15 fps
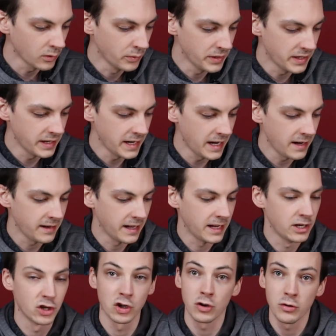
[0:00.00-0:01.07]
We then had
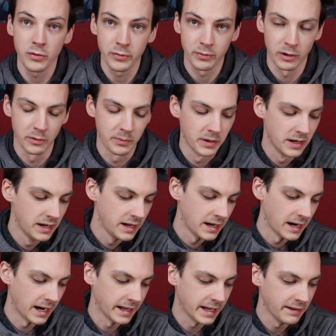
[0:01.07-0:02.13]
a Neurothrope.
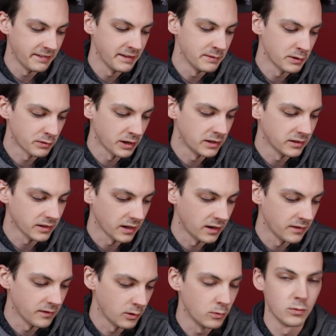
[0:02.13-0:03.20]
I gave him the Relic
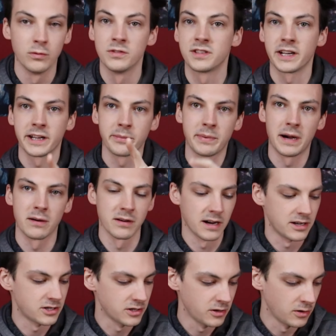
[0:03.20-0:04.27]
of, Psychic Power.
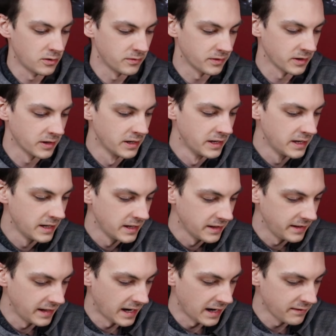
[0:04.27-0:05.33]
I should go over
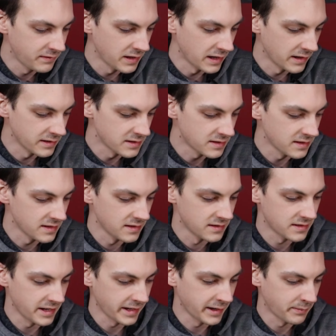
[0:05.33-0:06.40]
the Hive Tyrant's
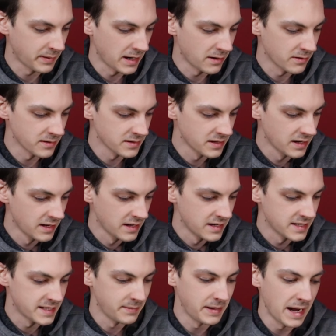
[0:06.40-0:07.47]
Psychic Powers,
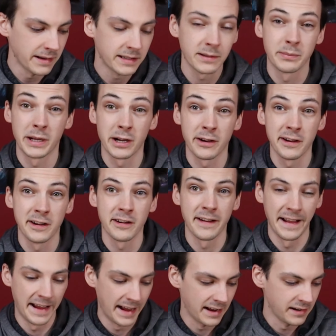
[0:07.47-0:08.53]
Synaptic
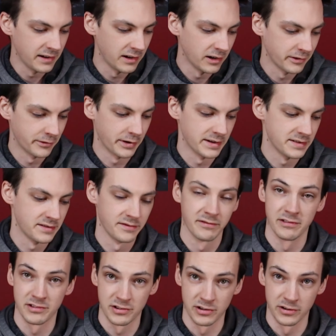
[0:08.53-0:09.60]
Barrier, and
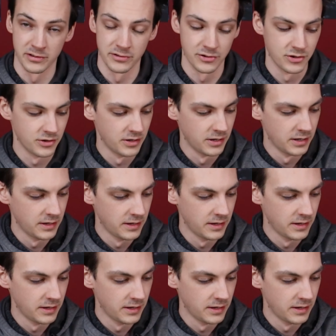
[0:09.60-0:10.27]
Aggressive Surge.